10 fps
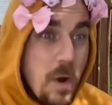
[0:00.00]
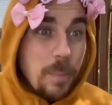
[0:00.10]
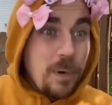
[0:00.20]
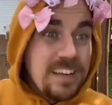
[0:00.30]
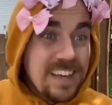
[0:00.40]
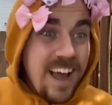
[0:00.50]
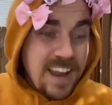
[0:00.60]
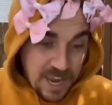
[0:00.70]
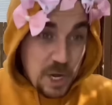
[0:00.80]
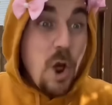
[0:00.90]
Capri Sun.
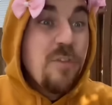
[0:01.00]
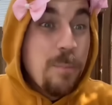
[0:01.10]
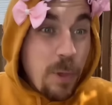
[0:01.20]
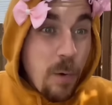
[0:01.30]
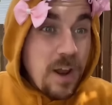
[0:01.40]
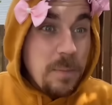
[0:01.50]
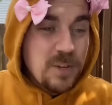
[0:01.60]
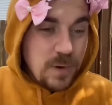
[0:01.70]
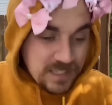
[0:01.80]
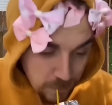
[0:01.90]
You know if you blow in them or
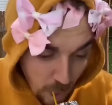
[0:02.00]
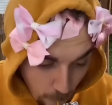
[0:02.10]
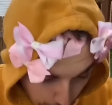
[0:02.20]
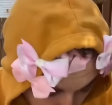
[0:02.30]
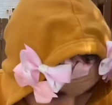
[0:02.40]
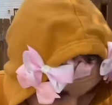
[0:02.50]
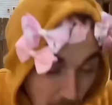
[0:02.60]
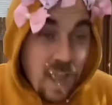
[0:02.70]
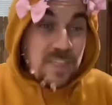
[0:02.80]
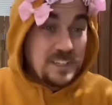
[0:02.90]
squeeze them,
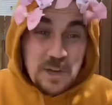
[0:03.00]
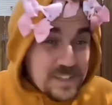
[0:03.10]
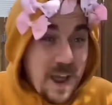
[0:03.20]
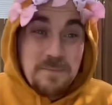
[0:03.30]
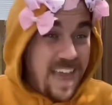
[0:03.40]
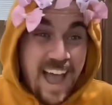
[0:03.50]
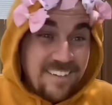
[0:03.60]
the juice comes out.